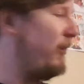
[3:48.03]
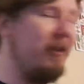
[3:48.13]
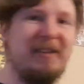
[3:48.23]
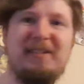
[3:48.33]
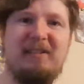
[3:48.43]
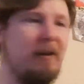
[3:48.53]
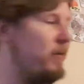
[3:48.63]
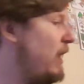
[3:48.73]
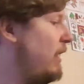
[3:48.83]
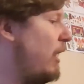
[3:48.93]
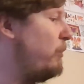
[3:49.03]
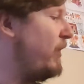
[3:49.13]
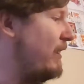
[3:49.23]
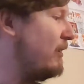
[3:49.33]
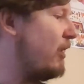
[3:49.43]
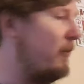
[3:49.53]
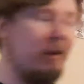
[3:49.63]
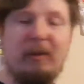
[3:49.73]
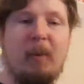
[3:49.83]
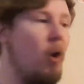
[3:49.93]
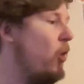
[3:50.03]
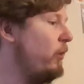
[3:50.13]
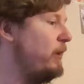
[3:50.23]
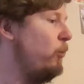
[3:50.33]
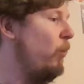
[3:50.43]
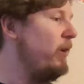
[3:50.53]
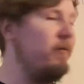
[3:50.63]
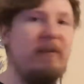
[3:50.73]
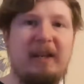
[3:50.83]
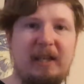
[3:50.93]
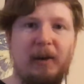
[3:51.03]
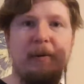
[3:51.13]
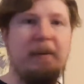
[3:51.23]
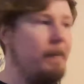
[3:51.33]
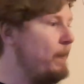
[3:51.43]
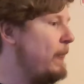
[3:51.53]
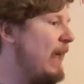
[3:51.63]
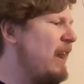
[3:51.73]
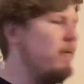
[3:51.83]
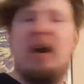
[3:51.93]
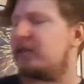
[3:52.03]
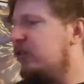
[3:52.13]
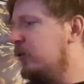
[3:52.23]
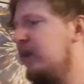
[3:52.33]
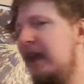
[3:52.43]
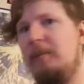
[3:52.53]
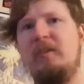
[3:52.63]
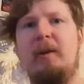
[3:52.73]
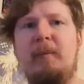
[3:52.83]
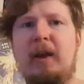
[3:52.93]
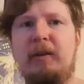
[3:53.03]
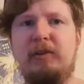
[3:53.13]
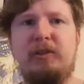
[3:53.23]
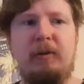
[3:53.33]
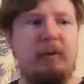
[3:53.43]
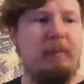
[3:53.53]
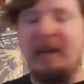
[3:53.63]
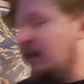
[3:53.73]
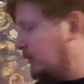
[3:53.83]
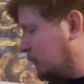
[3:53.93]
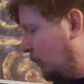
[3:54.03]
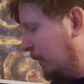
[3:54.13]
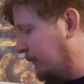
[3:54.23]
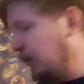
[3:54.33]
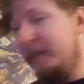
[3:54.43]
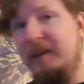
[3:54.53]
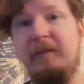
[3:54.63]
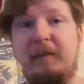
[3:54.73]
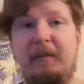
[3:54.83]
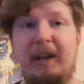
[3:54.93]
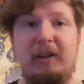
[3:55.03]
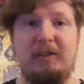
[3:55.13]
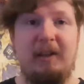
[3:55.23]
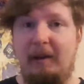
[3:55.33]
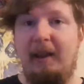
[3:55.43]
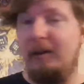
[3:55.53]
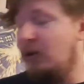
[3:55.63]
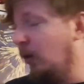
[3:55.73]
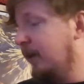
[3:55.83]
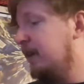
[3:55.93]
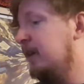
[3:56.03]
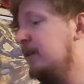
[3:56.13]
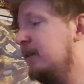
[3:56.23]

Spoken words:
all this stuff. I planned on covering them all in one video. And I've got two games that I'm not going to show you because one of them is finished and good.